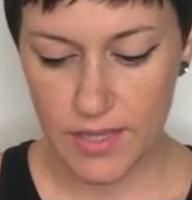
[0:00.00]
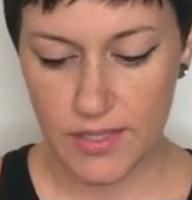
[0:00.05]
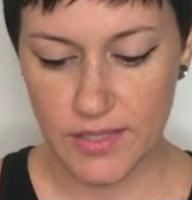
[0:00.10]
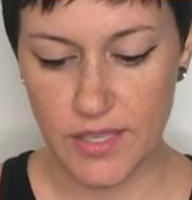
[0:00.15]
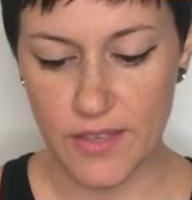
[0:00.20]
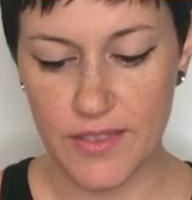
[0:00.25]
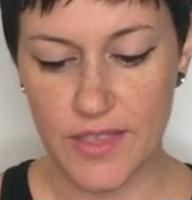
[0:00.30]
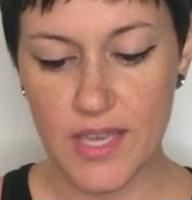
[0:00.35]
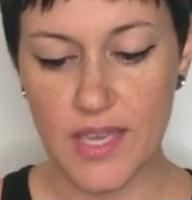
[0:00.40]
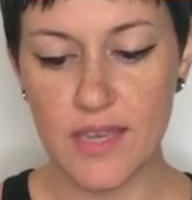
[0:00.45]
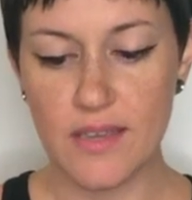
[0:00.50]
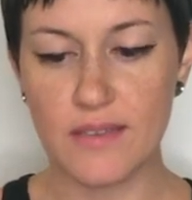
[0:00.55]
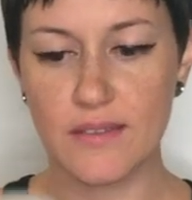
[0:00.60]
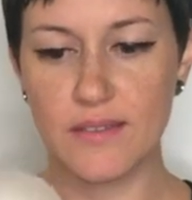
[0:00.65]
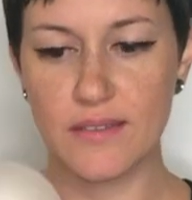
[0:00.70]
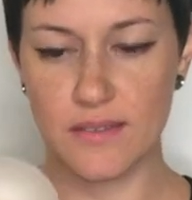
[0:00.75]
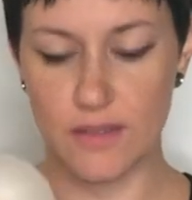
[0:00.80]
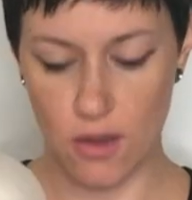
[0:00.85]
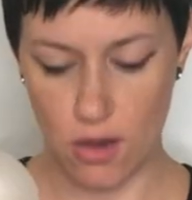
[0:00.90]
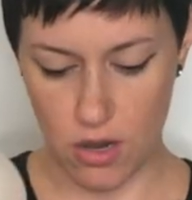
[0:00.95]
So
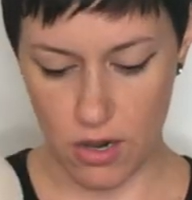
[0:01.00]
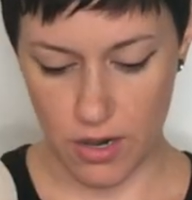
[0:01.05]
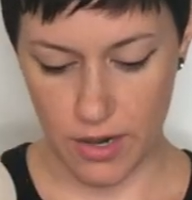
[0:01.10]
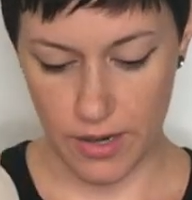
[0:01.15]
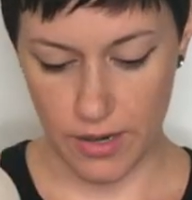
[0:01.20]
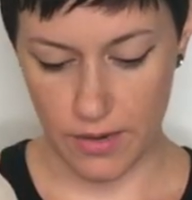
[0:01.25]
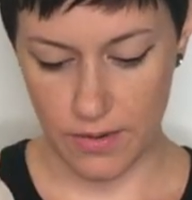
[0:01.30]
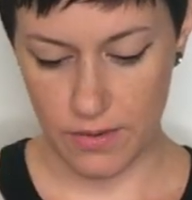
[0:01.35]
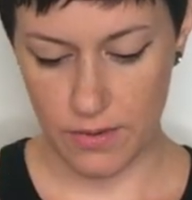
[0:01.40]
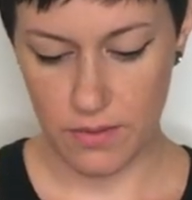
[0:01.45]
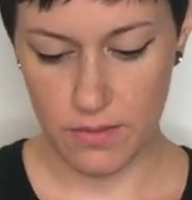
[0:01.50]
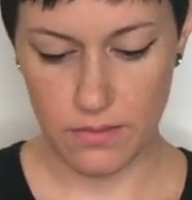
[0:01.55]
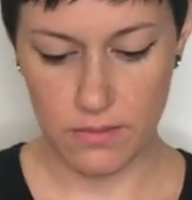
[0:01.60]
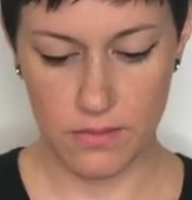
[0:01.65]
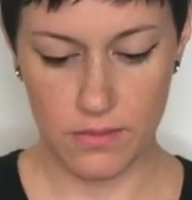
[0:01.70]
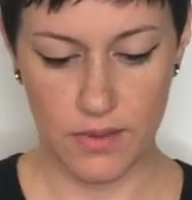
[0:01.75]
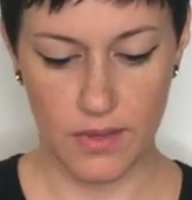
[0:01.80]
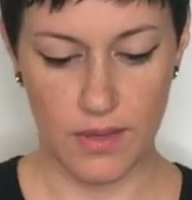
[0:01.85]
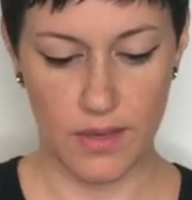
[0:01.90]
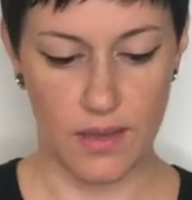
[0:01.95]
these are
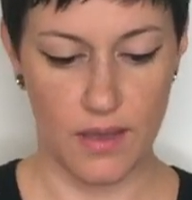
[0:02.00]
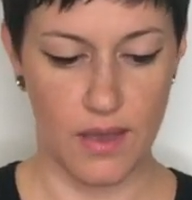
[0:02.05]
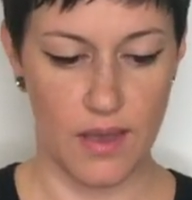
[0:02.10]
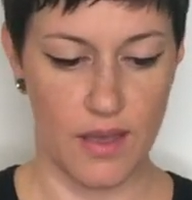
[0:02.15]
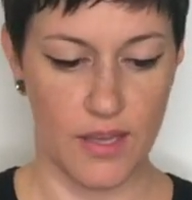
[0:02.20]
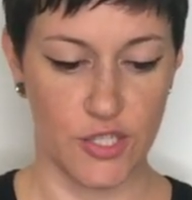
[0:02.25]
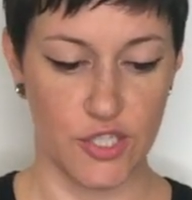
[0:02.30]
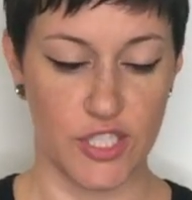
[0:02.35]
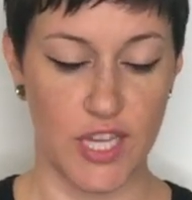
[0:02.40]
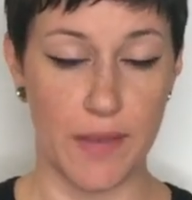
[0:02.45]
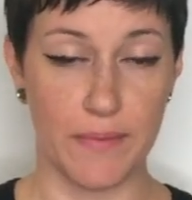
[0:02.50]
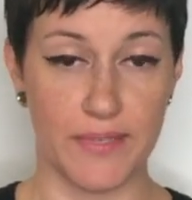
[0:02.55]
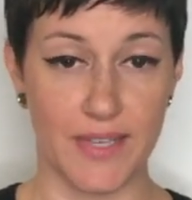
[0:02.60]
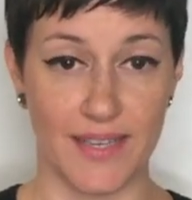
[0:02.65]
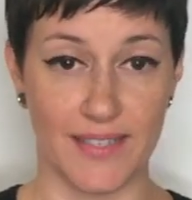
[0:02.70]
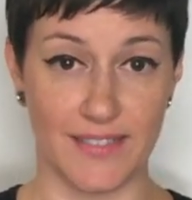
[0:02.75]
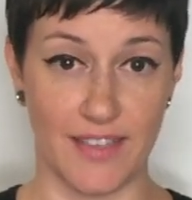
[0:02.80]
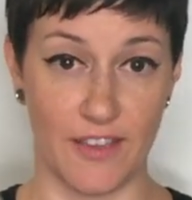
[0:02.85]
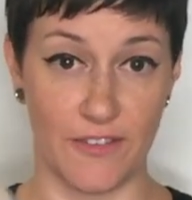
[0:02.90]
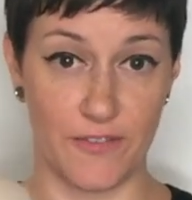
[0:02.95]
shaped
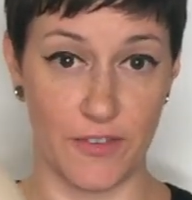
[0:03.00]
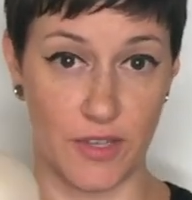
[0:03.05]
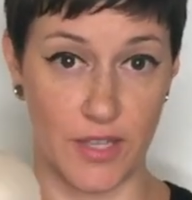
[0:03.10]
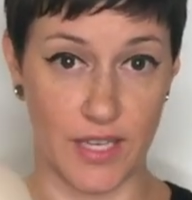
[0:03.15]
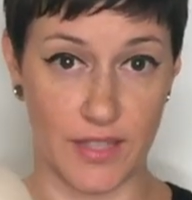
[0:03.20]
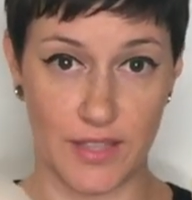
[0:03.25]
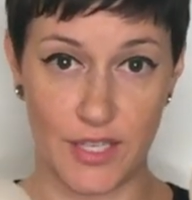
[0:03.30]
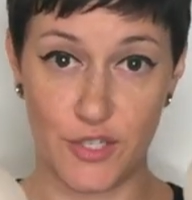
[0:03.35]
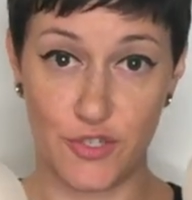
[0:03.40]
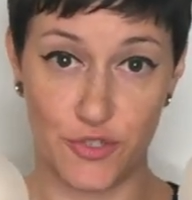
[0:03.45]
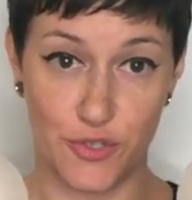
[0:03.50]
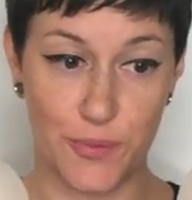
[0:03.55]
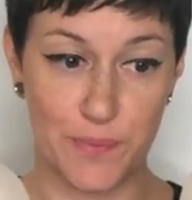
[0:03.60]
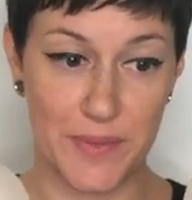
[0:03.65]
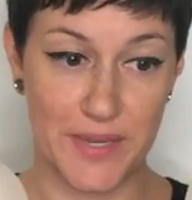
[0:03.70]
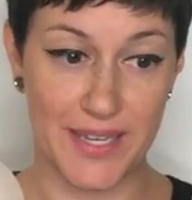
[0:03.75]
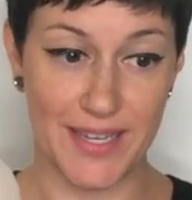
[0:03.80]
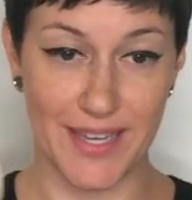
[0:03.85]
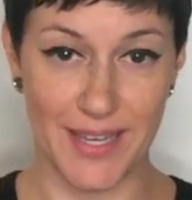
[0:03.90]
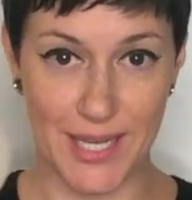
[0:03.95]
as I feel like they should
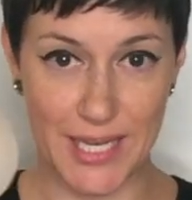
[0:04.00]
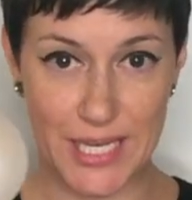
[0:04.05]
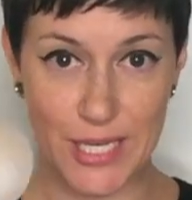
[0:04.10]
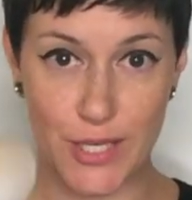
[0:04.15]
be,